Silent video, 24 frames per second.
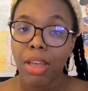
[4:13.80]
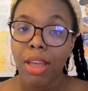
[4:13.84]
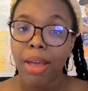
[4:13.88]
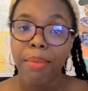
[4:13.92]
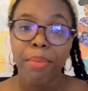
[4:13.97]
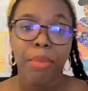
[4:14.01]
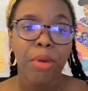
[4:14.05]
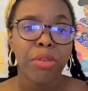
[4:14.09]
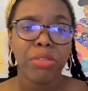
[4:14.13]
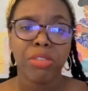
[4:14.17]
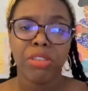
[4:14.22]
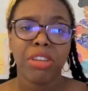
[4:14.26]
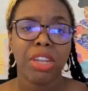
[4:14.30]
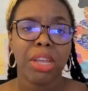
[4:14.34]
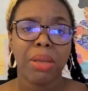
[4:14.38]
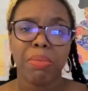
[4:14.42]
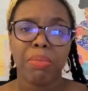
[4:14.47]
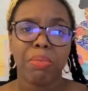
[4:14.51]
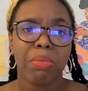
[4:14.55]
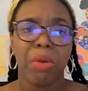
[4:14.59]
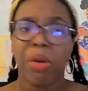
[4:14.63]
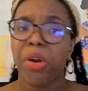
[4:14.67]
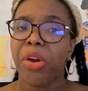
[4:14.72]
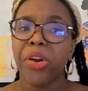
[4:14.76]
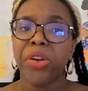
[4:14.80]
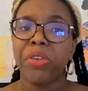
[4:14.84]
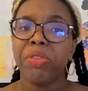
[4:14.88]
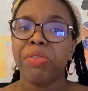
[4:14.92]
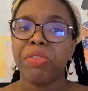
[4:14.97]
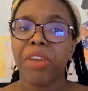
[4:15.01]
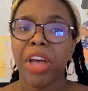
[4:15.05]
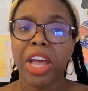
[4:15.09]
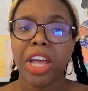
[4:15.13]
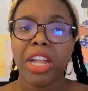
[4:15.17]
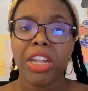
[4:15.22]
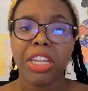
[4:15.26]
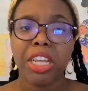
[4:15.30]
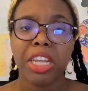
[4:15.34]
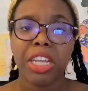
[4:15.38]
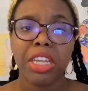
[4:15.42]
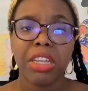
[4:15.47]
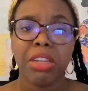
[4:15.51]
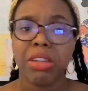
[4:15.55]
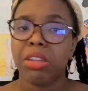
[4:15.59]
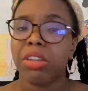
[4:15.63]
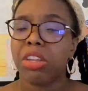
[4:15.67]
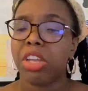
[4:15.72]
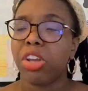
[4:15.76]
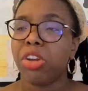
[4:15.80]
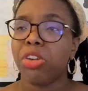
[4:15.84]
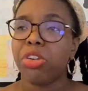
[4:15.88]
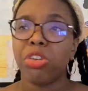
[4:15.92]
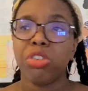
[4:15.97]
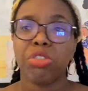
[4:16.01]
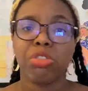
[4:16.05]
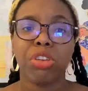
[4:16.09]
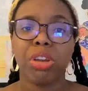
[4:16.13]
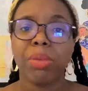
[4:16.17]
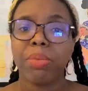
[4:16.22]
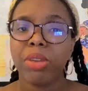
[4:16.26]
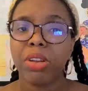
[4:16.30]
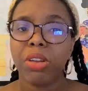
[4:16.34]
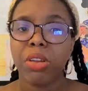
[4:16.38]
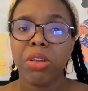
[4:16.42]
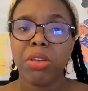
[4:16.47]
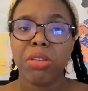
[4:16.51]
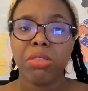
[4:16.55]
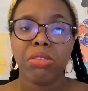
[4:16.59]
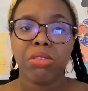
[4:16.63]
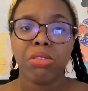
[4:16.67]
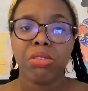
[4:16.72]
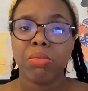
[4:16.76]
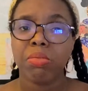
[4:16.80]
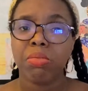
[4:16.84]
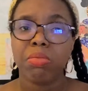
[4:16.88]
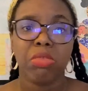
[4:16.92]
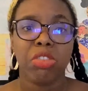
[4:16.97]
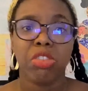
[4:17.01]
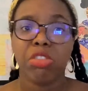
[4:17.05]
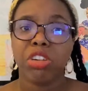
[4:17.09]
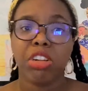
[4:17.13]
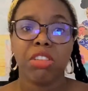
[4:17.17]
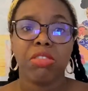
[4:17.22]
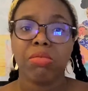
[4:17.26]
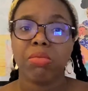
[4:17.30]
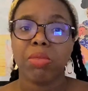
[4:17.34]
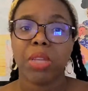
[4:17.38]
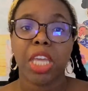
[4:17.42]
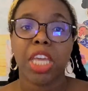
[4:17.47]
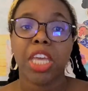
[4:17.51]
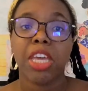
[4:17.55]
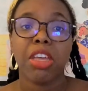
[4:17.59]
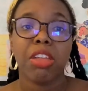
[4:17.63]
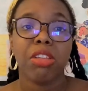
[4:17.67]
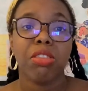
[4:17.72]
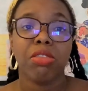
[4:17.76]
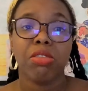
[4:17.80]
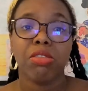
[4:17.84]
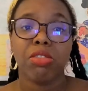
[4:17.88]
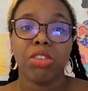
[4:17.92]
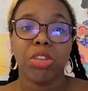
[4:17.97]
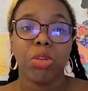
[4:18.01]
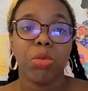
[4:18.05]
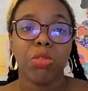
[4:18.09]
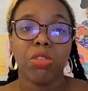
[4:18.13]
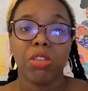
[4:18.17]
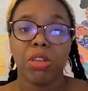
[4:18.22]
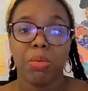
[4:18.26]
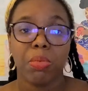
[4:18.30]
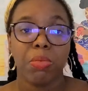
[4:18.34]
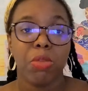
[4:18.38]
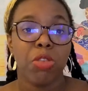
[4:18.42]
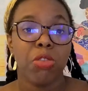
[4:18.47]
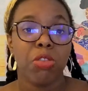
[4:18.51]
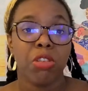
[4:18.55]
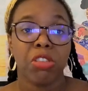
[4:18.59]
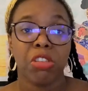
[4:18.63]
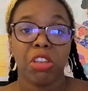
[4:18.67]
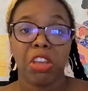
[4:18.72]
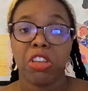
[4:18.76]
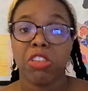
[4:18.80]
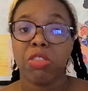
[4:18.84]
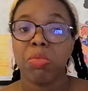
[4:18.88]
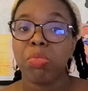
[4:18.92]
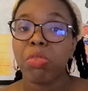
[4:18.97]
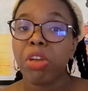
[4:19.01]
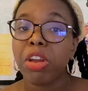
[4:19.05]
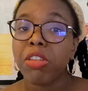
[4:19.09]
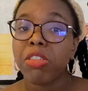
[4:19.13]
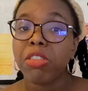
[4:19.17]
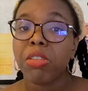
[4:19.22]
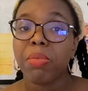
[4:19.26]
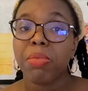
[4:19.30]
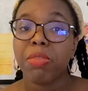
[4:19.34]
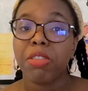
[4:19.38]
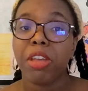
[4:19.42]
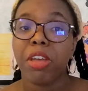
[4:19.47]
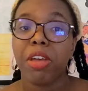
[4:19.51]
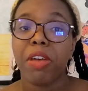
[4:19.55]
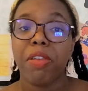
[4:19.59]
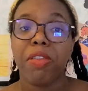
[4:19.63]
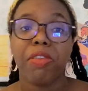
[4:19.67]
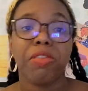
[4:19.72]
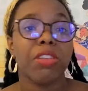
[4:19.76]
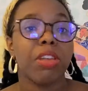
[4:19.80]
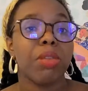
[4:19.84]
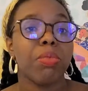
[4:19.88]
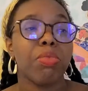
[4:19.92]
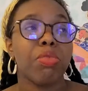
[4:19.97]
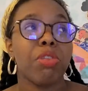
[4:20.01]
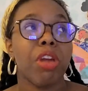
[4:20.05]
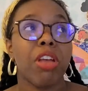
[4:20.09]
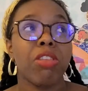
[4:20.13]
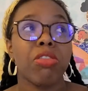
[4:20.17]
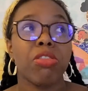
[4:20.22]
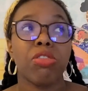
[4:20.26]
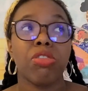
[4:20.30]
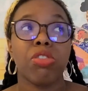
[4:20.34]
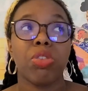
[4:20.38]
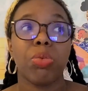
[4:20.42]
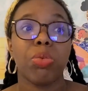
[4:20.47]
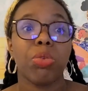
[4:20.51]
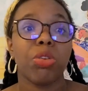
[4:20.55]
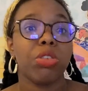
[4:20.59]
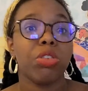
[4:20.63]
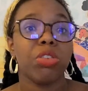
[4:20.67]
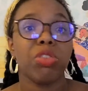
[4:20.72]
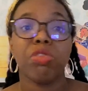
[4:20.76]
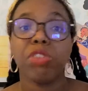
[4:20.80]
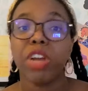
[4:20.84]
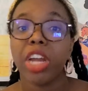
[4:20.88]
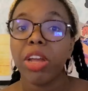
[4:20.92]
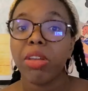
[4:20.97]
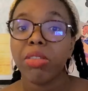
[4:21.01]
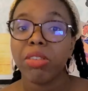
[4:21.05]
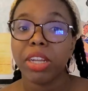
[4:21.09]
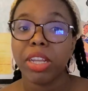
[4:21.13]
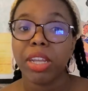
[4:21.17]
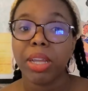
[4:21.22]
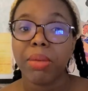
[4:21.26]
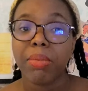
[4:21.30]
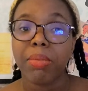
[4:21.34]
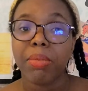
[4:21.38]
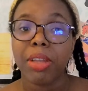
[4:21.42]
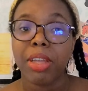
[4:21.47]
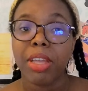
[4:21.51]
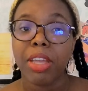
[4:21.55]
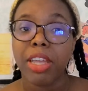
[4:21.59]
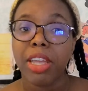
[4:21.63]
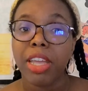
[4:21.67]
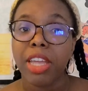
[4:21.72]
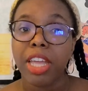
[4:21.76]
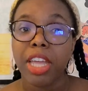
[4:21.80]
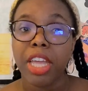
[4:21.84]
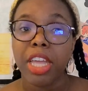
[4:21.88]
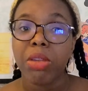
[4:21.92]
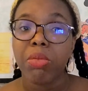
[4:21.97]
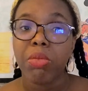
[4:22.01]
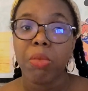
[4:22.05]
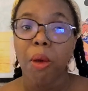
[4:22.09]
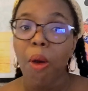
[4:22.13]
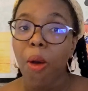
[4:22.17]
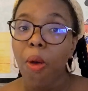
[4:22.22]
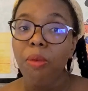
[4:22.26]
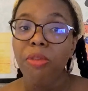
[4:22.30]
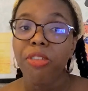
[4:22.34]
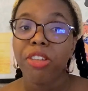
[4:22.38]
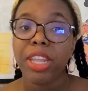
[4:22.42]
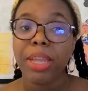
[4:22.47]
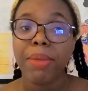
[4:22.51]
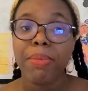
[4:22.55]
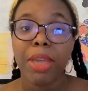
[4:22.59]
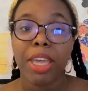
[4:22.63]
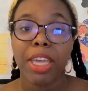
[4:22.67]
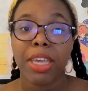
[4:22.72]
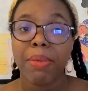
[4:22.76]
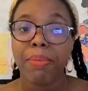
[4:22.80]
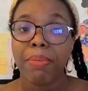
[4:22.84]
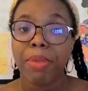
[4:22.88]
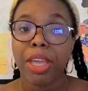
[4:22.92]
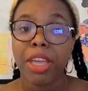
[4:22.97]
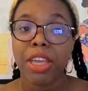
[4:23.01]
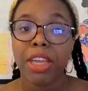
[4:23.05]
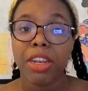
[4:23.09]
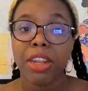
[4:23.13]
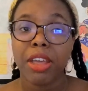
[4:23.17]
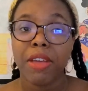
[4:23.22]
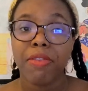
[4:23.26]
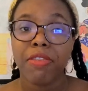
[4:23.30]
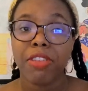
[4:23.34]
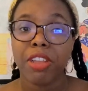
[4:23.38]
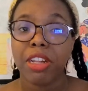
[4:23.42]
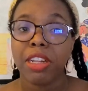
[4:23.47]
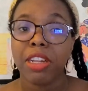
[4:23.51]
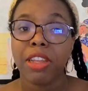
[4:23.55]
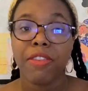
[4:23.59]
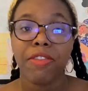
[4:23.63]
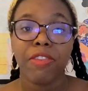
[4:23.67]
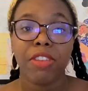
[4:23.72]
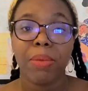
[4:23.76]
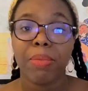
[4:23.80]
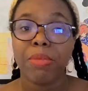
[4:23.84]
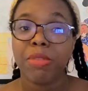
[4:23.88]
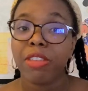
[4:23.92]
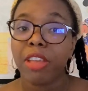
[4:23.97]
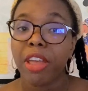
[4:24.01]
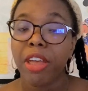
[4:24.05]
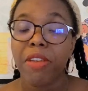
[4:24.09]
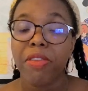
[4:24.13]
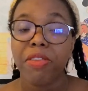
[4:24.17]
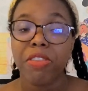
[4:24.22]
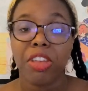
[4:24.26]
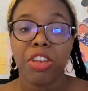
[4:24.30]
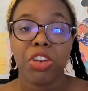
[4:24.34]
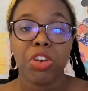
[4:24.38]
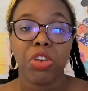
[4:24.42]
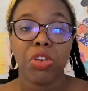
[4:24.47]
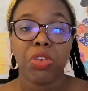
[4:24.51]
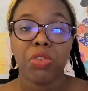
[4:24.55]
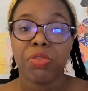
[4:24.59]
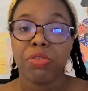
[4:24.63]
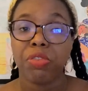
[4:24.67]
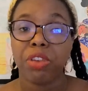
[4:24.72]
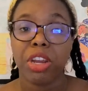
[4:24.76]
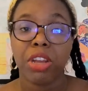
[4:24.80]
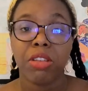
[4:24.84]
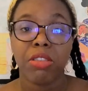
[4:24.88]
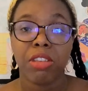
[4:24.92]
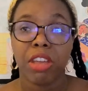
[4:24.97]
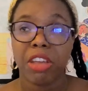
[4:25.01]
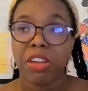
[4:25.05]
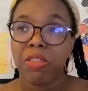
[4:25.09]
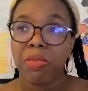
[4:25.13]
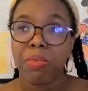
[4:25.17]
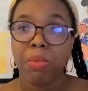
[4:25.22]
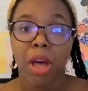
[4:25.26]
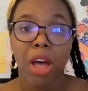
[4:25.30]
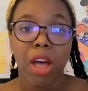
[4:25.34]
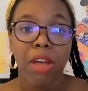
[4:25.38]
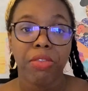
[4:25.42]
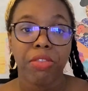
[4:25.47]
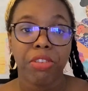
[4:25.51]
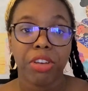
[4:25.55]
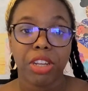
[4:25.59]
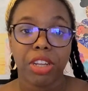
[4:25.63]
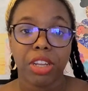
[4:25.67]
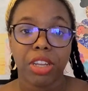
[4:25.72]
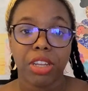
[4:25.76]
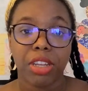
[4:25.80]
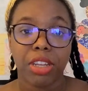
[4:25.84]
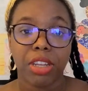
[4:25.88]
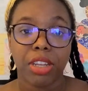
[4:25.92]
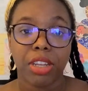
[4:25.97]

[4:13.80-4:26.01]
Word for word: Most of them aren't violent, they aren't criminals, they're just kids using music to express themselves and process the world around them, and hopefully make it big enough to lift themselves and their friends out of poverty.